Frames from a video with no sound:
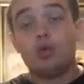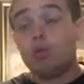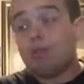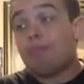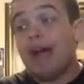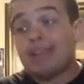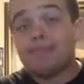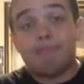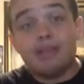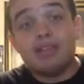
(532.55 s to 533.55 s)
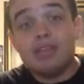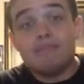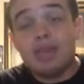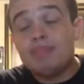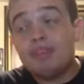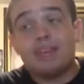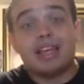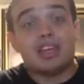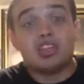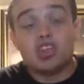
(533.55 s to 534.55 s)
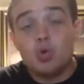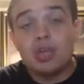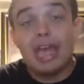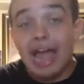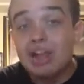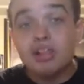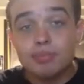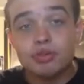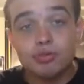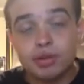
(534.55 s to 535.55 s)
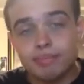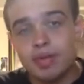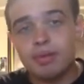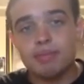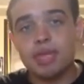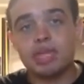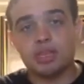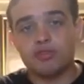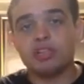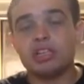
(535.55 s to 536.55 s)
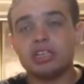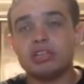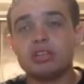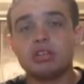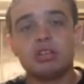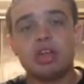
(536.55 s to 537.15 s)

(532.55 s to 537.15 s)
With a possibility of maybe even like a Soul Calibur maybe making a release.